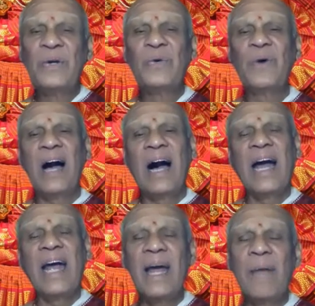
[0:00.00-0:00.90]
to
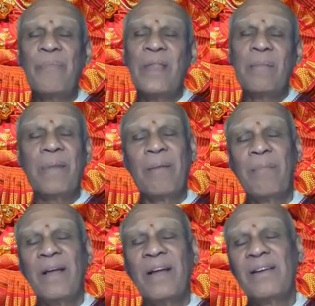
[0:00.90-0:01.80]
I am
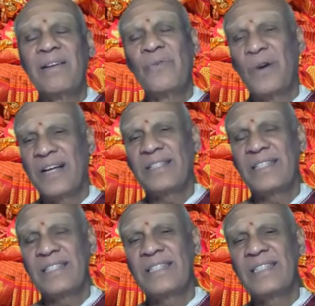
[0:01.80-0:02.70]
Brahman
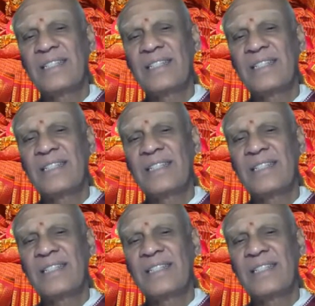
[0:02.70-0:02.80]
focus.